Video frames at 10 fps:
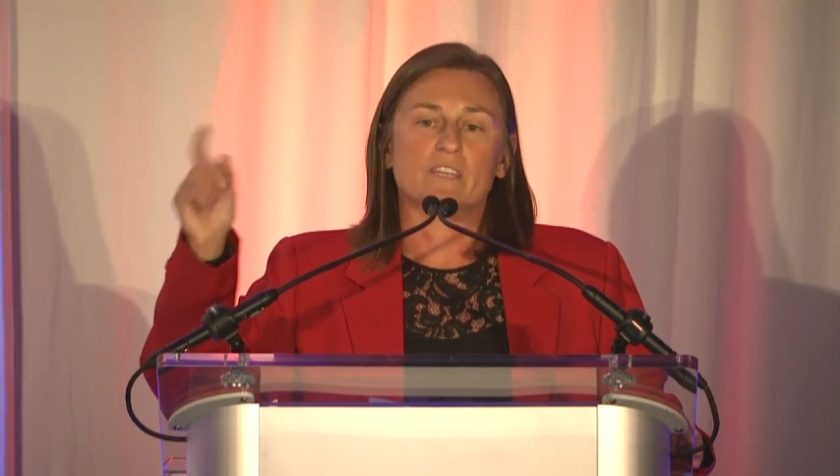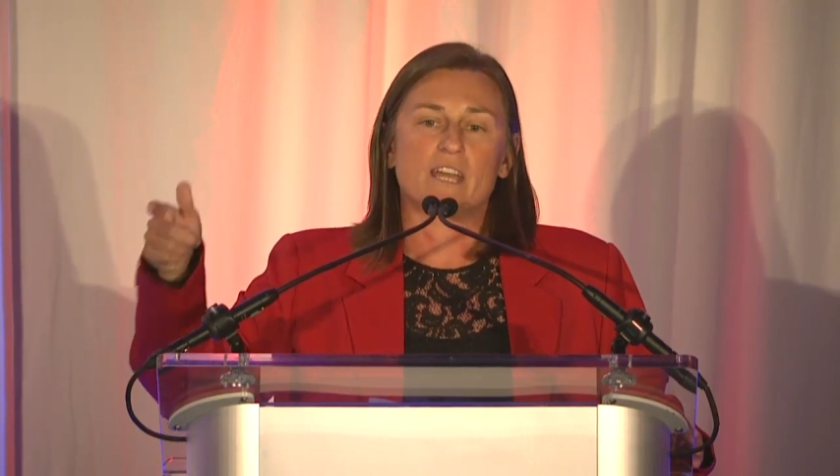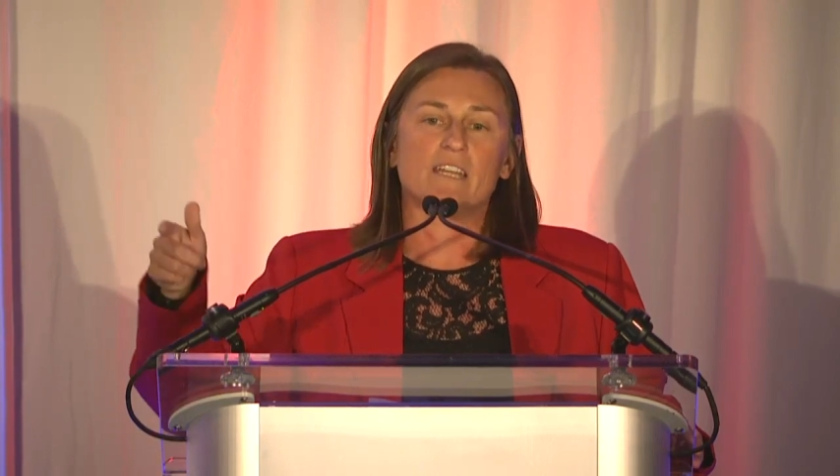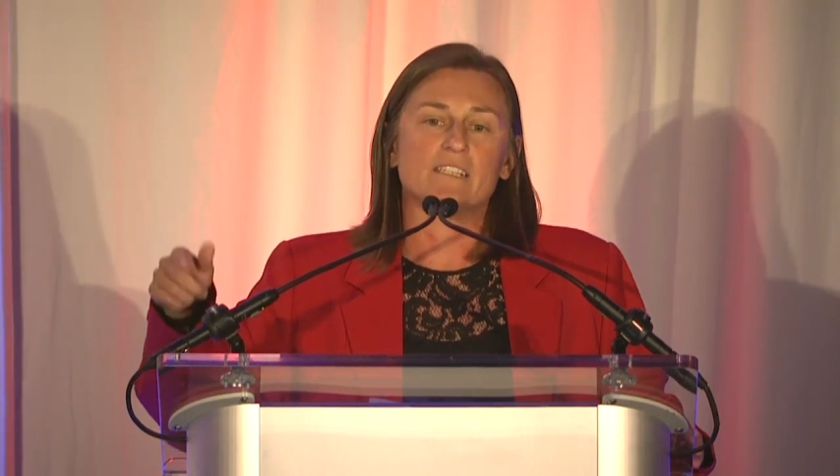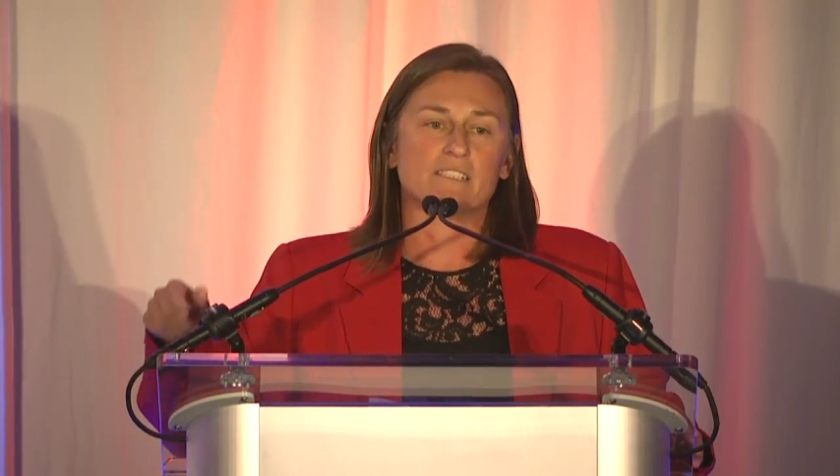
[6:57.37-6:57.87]

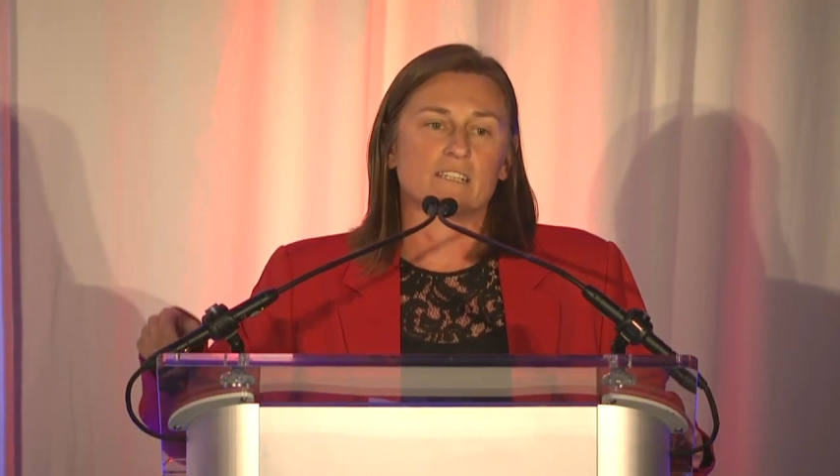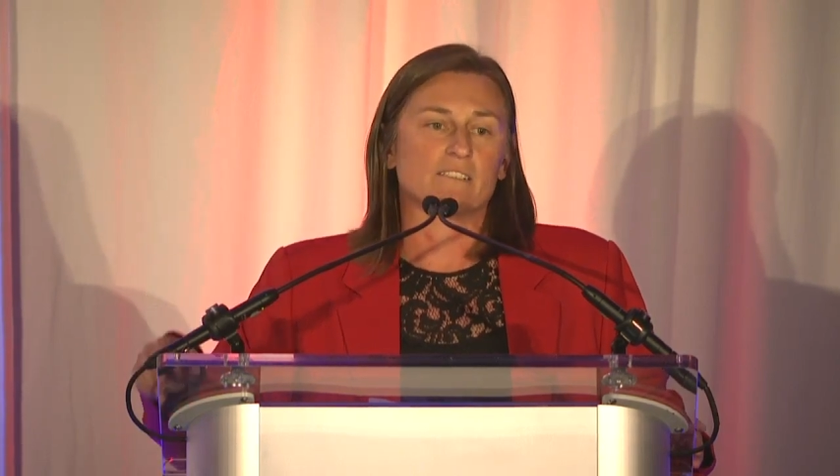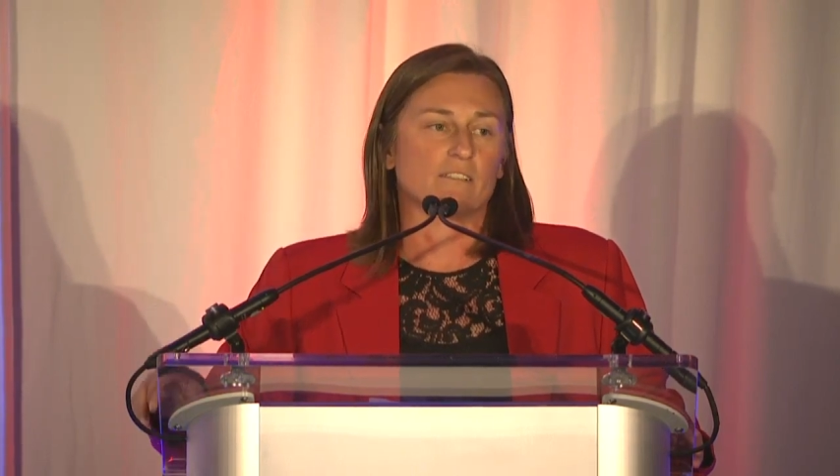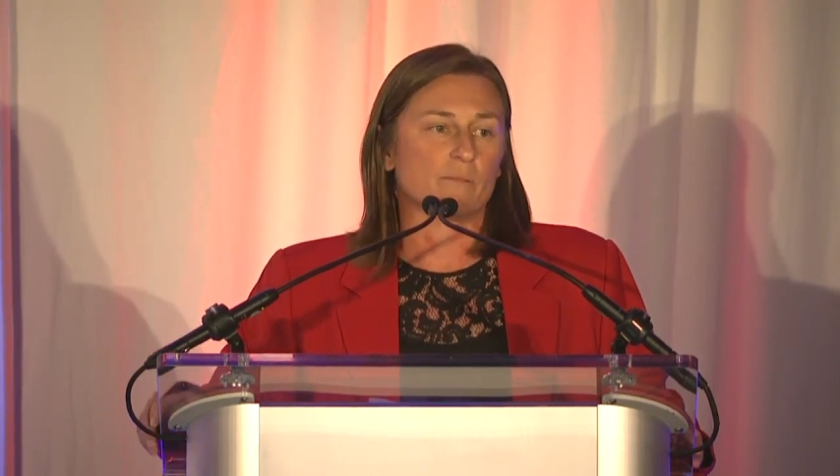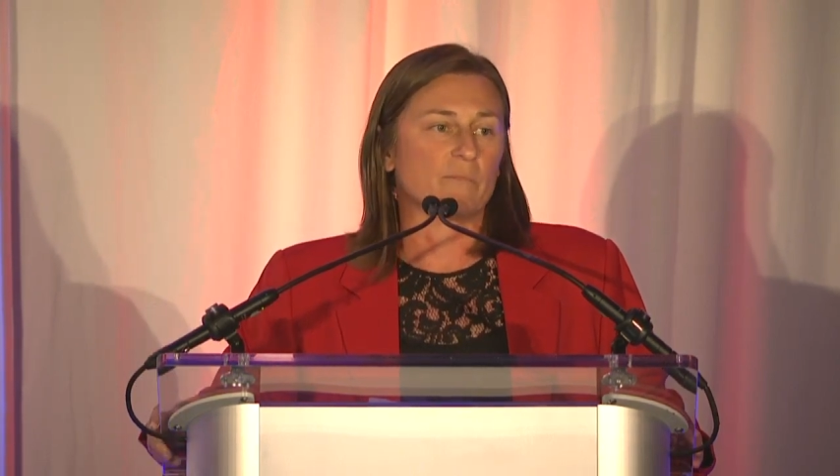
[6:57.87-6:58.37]

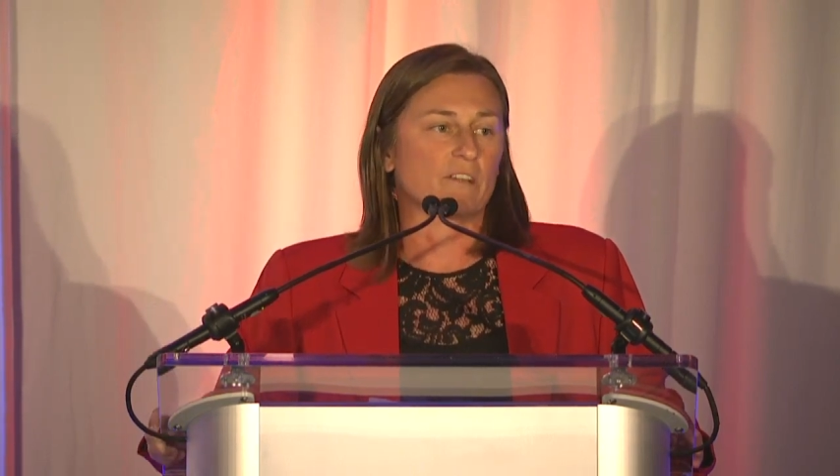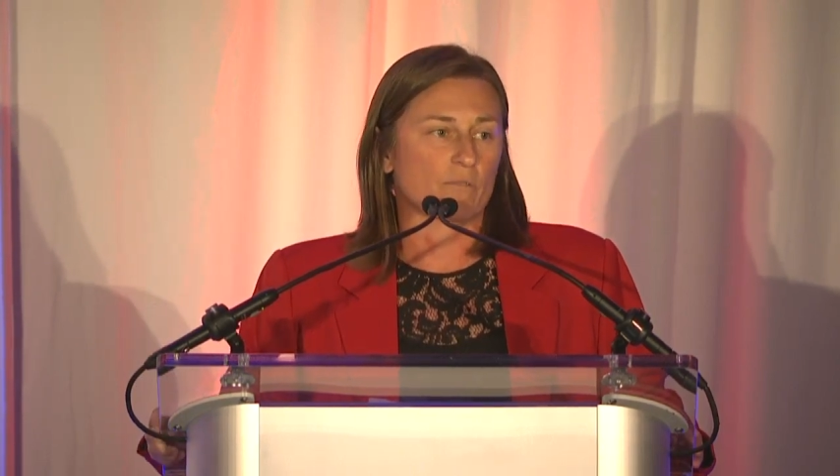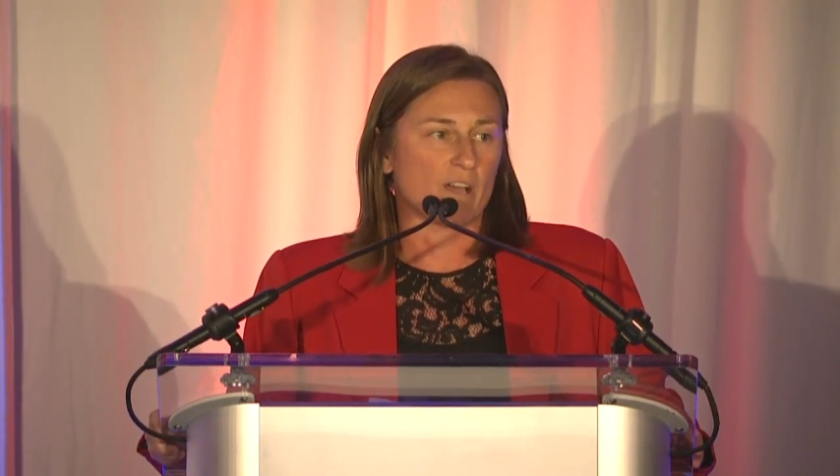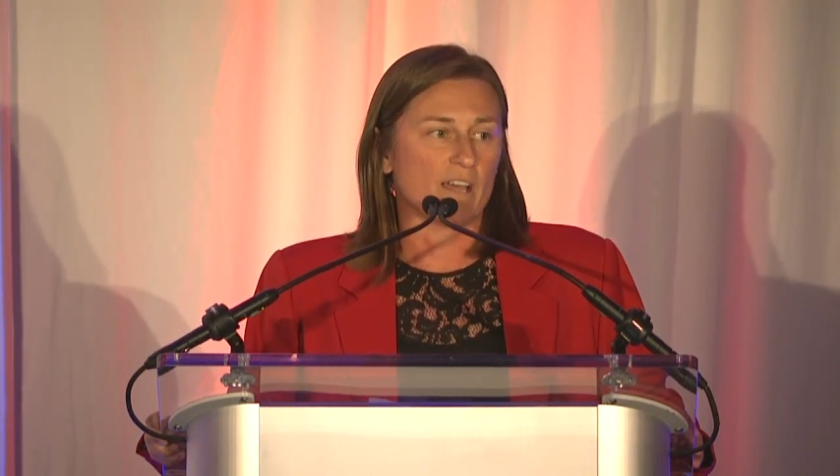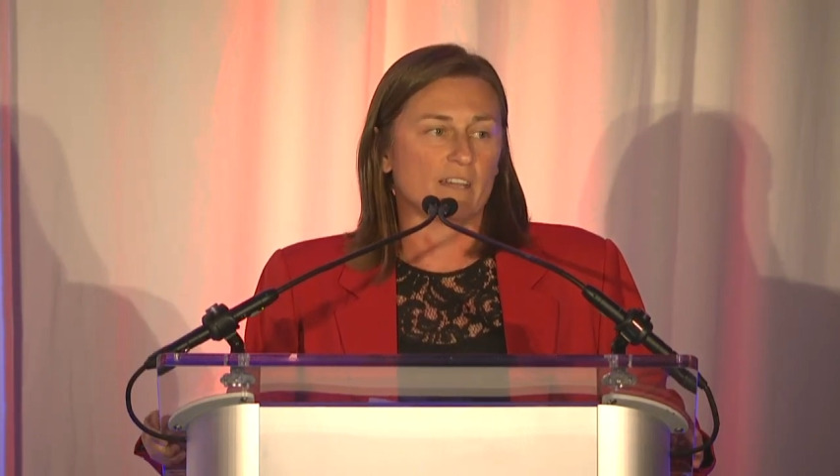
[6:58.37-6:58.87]
96 Olympic
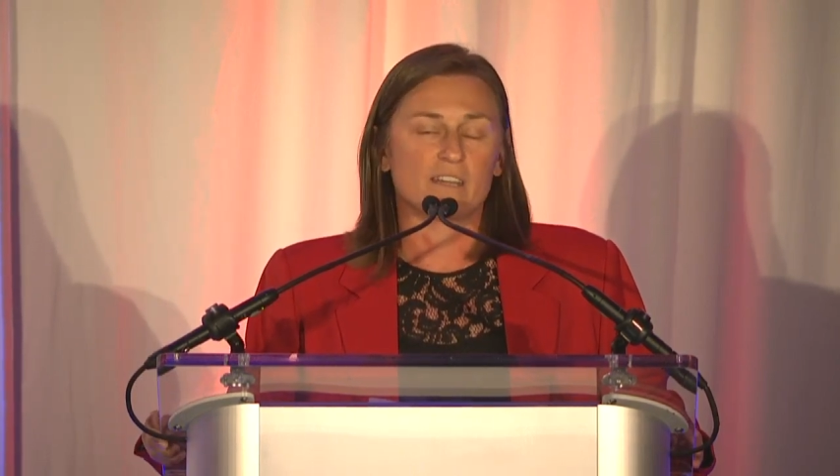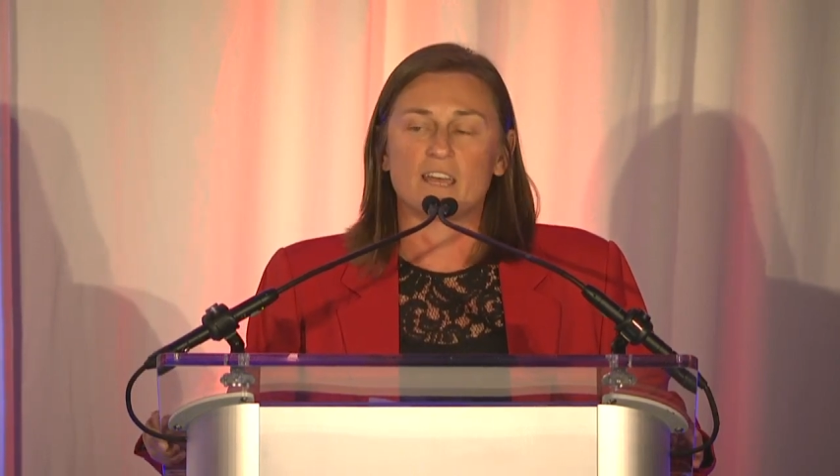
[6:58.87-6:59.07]
run,